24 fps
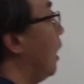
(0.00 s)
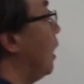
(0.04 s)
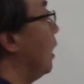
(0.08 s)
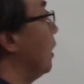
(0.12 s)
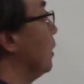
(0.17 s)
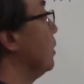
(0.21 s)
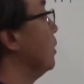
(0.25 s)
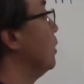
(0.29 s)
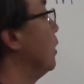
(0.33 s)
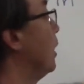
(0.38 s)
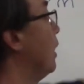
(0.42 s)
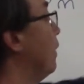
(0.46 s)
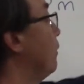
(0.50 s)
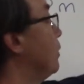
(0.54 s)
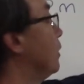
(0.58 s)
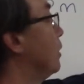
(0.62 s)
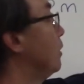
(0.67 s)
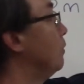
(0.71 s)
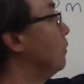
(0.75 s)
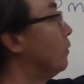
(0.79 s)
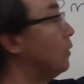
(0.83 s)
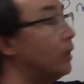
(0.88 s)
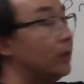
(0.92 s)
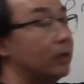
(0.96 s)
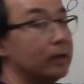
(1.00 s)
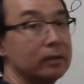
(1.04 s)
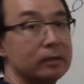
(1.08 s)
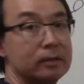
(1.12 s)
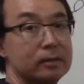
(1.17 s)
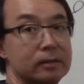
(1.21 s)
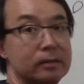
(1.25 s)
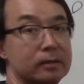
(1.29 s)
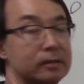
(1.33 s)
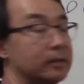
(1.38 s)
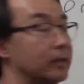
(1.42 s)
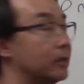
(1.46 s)
You have to convert
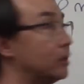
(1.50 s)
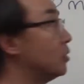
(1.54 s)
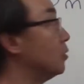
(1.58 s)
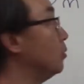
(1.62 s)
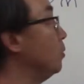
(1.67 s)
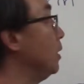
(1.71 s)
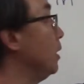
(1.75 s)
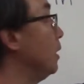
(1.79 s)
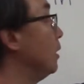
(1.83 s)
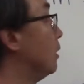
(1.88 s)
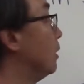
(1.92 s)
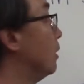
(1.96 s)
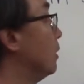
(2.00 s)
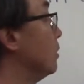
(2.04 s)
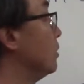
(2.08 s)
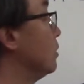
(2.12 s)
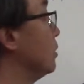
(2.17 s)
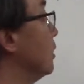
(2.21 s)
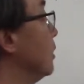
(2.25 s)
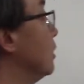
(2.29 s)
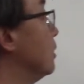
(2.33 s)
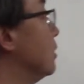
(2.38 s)
6 meters into